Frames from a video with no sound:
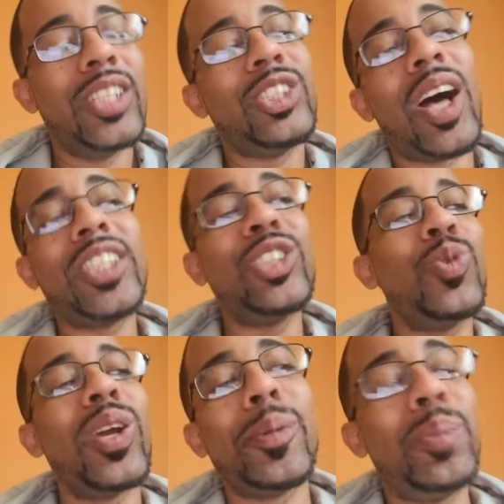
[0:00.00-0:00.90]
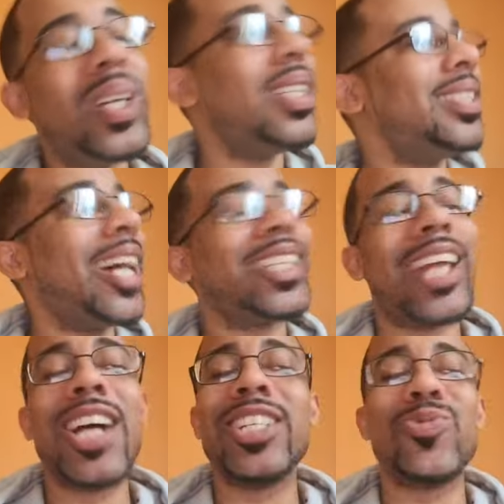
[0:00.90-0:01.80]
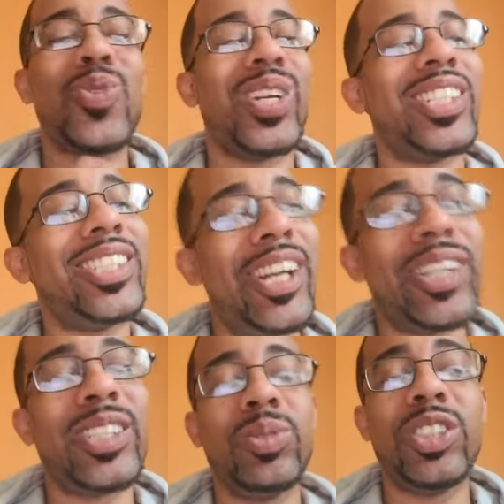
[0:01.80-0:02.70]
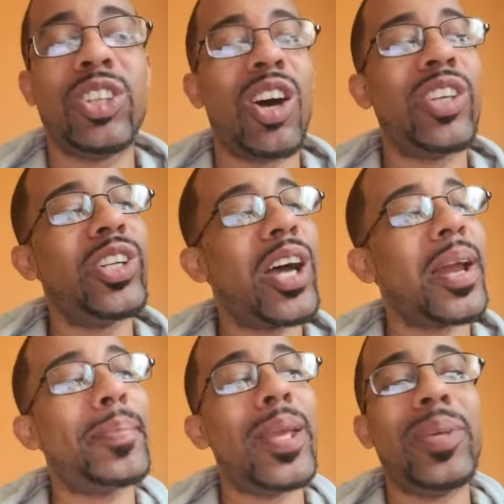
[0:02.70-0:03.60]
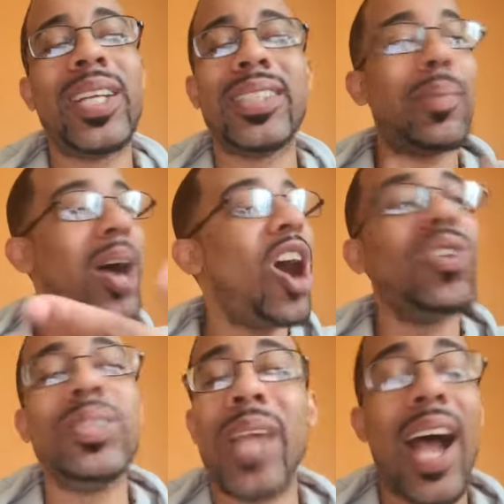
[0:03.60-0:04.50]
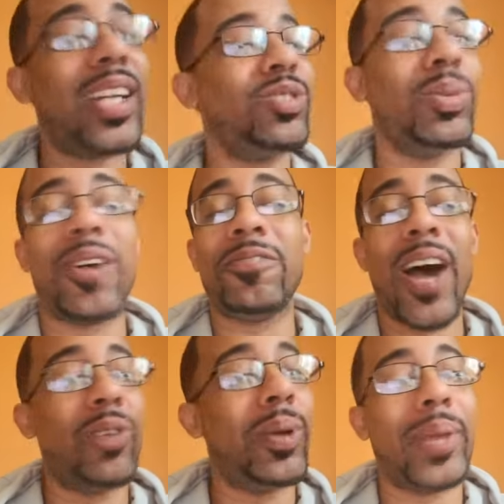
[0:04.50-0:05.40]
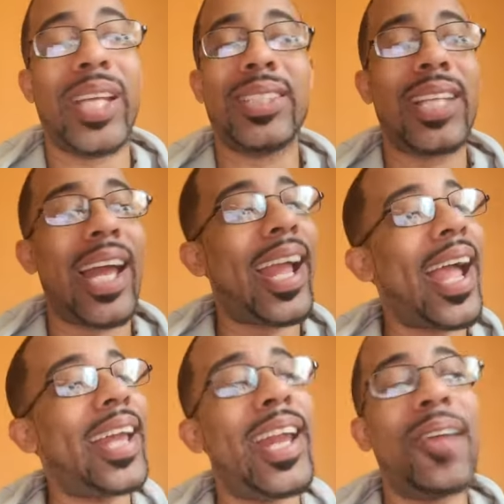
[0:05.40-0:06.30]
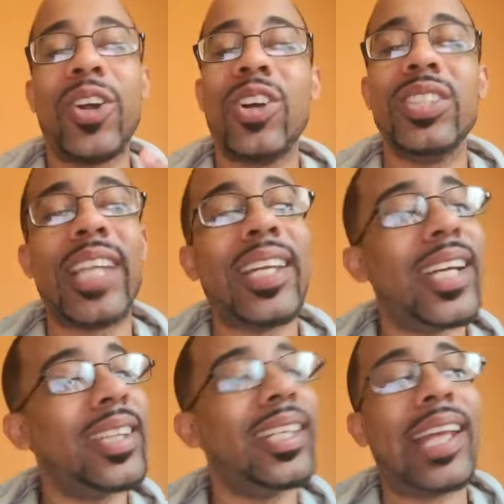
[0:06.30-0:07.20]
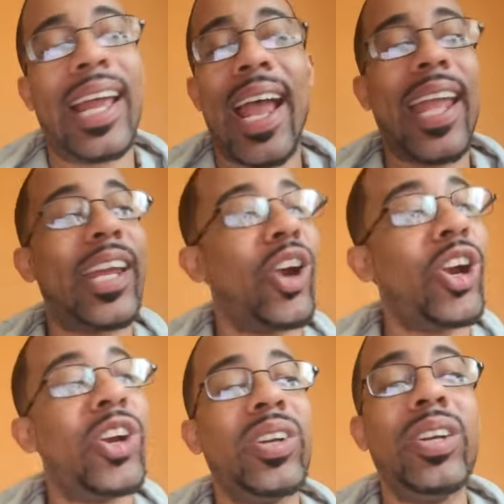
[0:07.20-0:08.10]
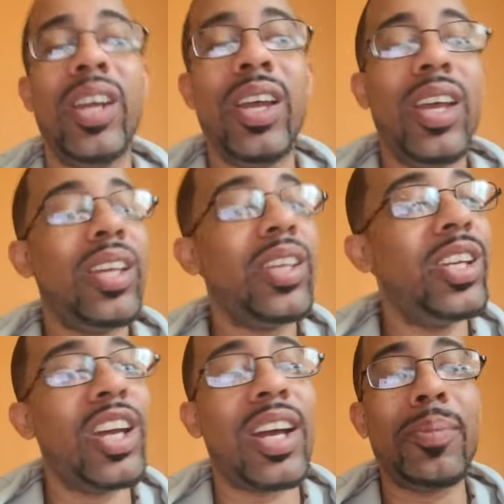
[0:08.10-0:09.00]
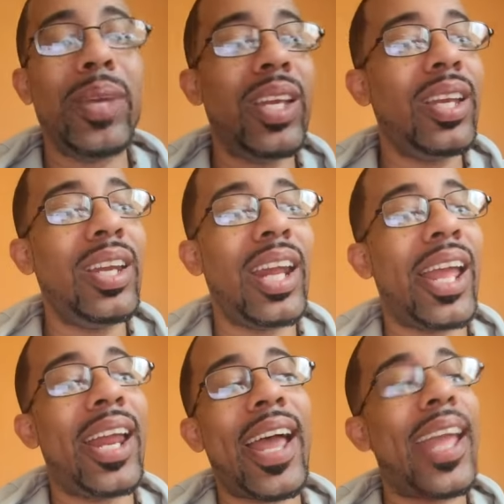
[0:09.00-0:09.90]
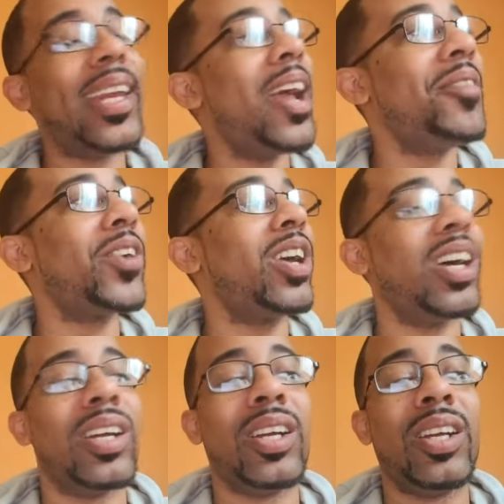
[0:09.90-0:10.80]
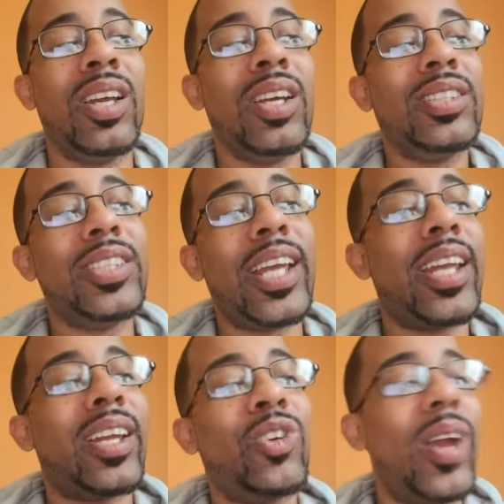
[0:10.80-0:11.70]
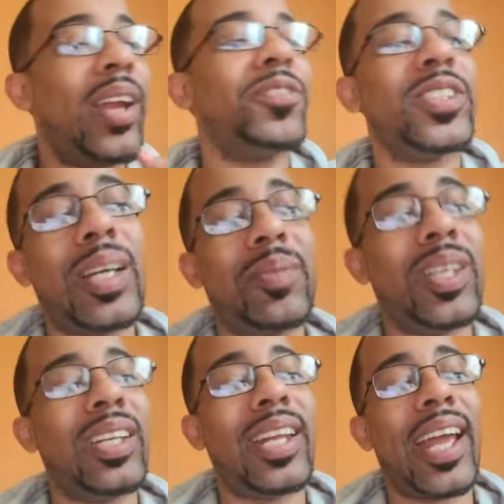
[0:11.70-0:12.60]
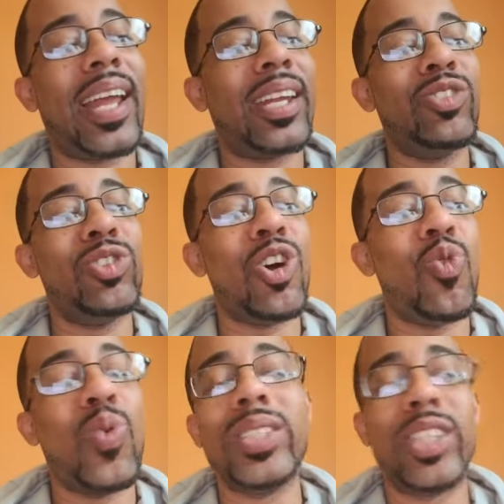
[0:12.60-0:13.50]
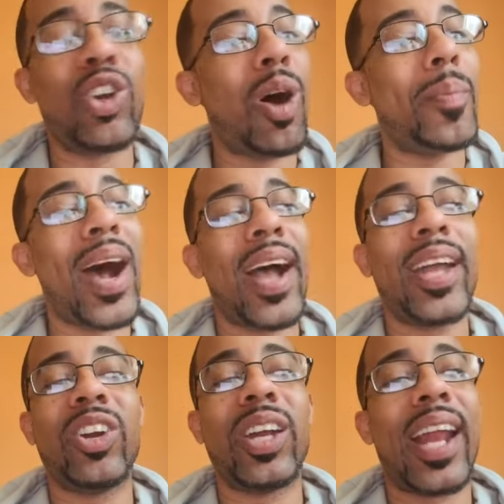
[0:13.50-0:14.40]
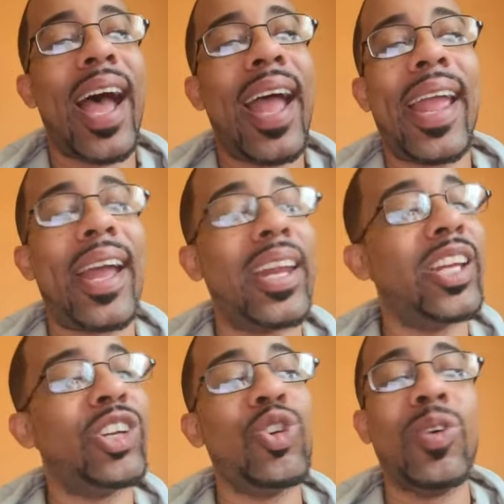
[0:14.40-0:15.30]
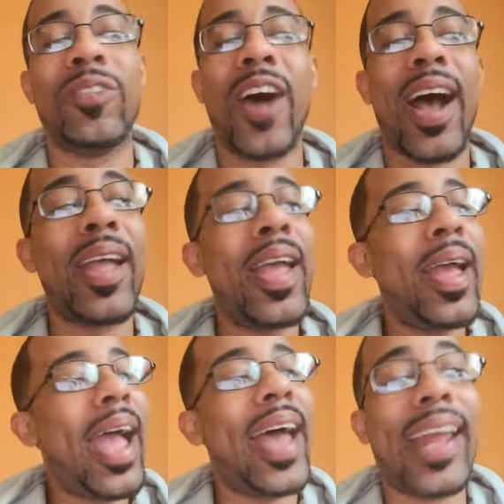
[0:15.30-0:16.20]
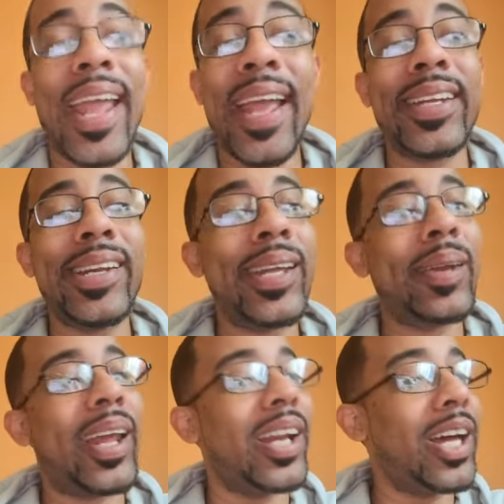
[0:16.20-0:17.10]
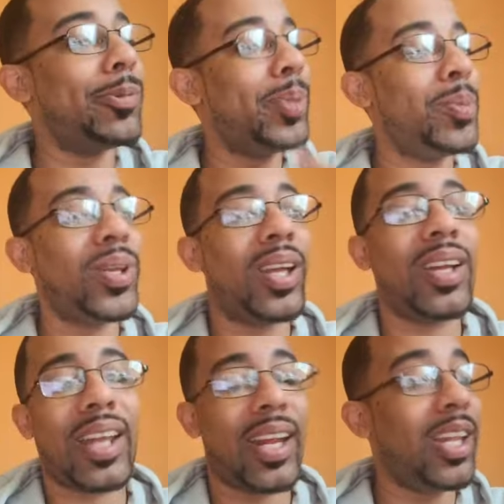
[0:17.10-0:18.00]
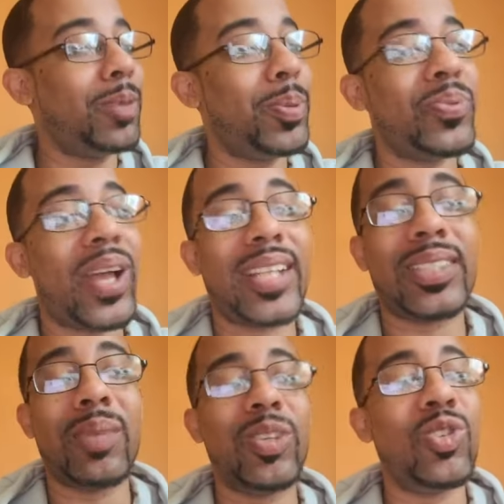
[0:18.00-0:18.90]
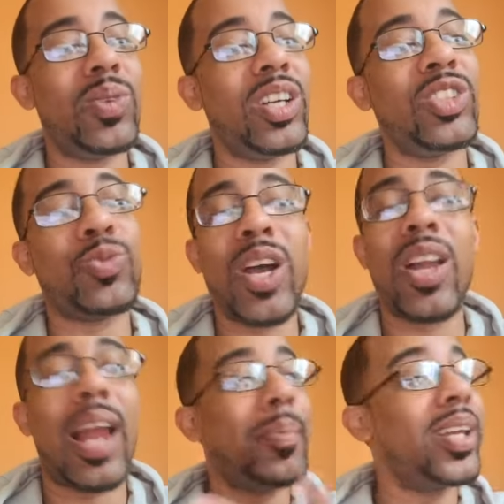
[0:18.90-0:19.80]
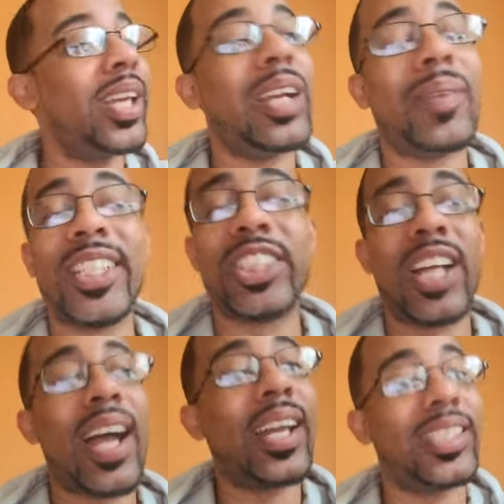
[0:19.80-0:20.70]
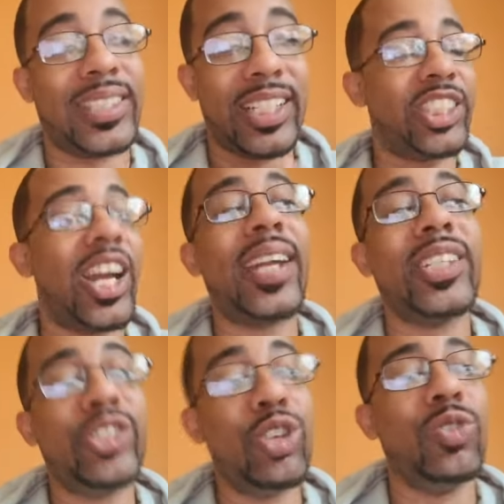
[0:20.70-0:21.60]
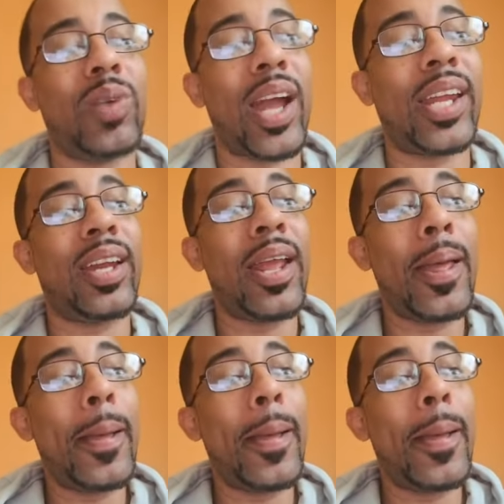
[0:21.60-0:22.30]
So I just wanted to put this out there. I just wanted to share this with y'all. You know what I mean? Because I'm always be honest with my following base. Like I ain't never gonna take nothing that I ain't earned. You know what I mean? And I ain't never gonna take credit for something that, you know, wasn't all mine or that I had nothing to do. If I had a hand in it and other people uh, and other people had something to do with it as well, I'm gonna get in they shine because they shine is due, right?